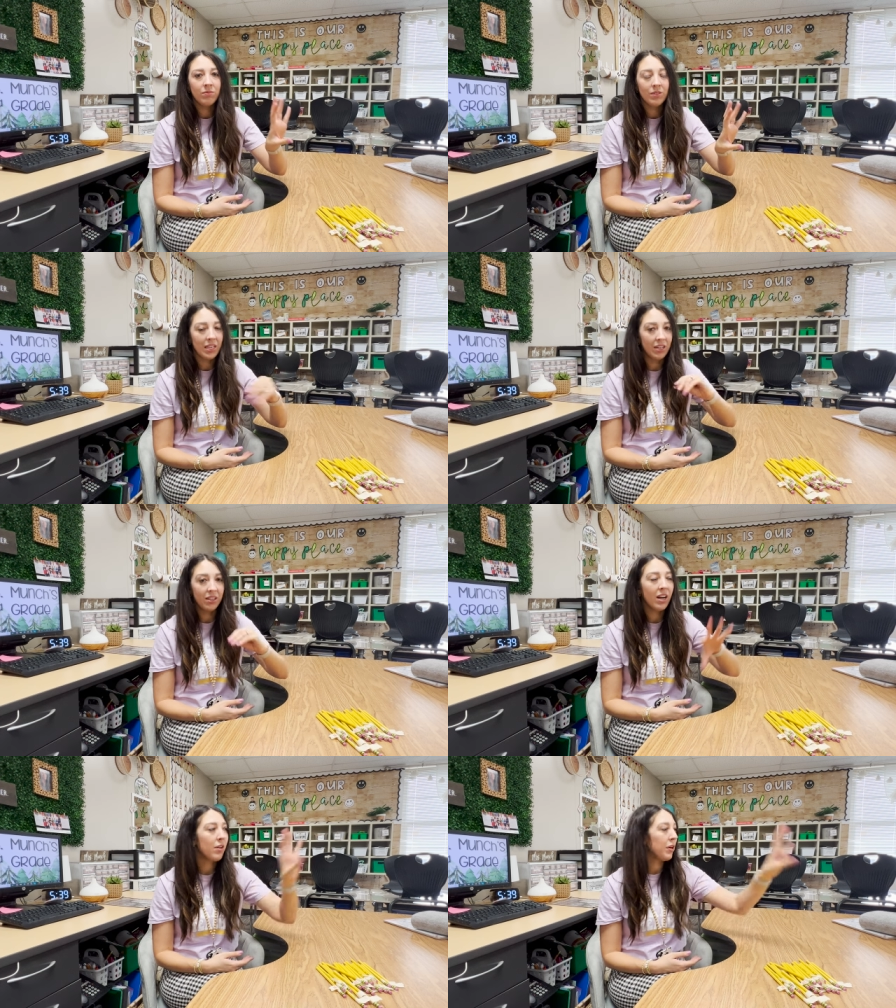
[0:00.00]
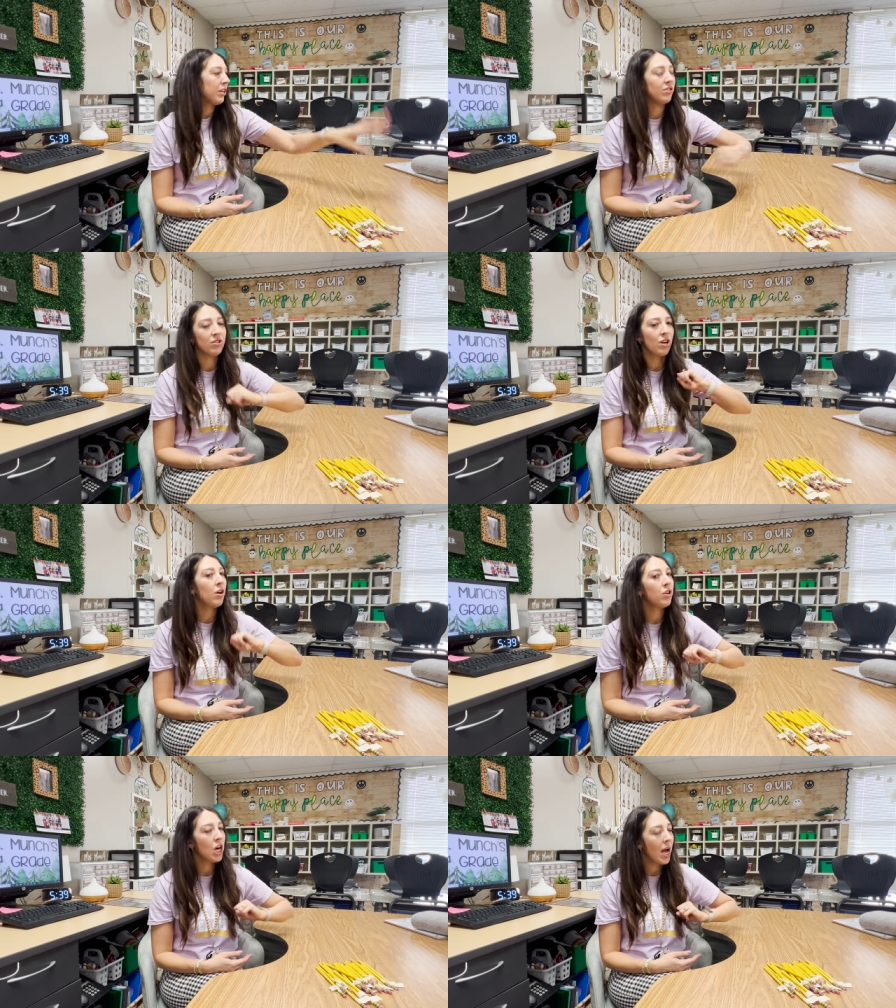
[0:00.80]
need another one, you just
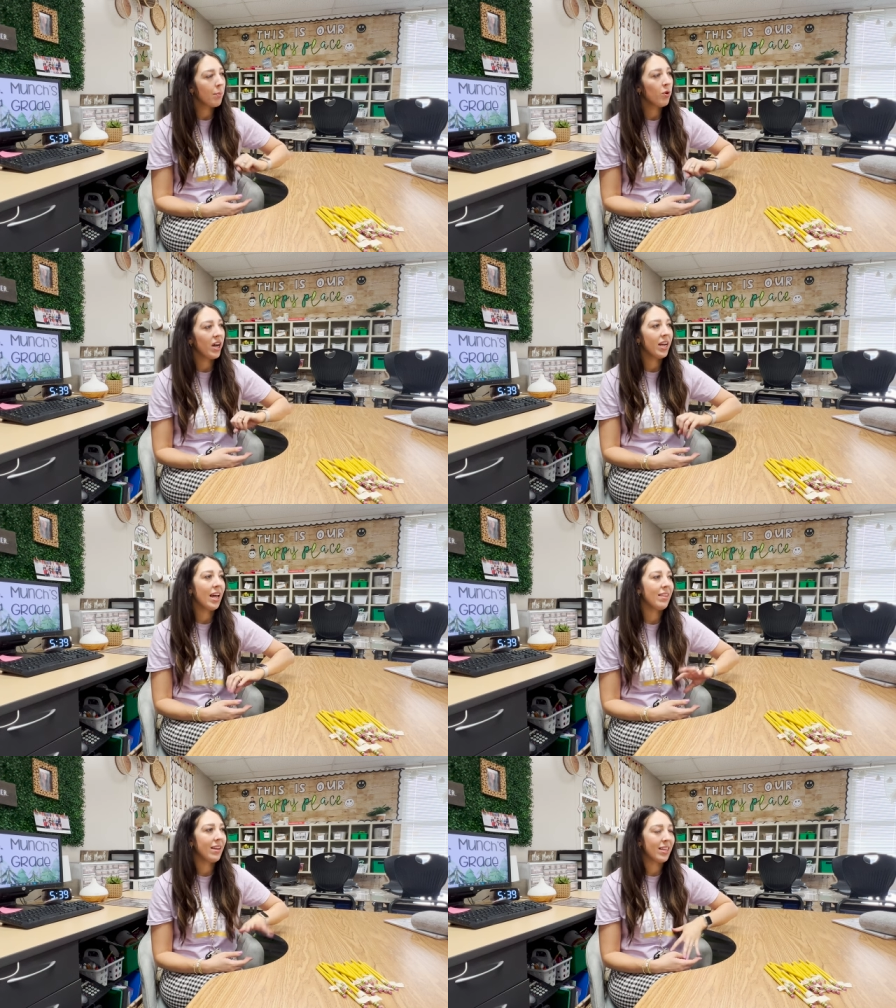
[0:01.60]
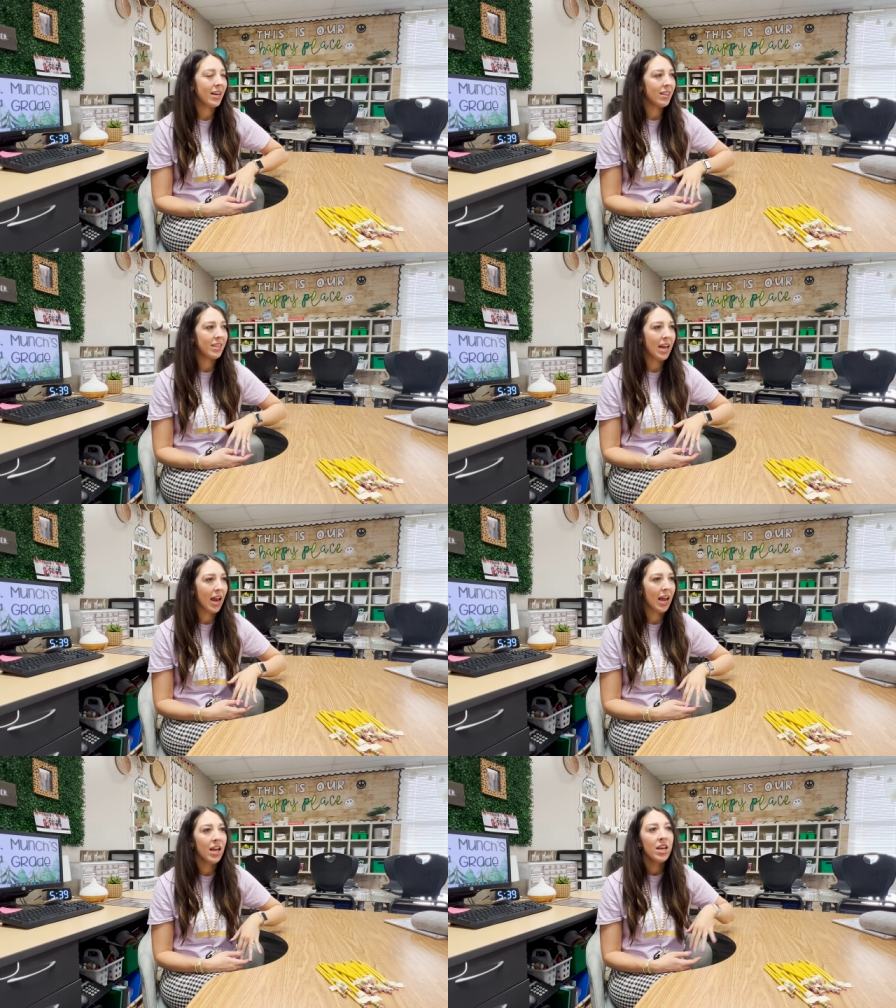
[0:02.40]
go grab one and at the end of the day,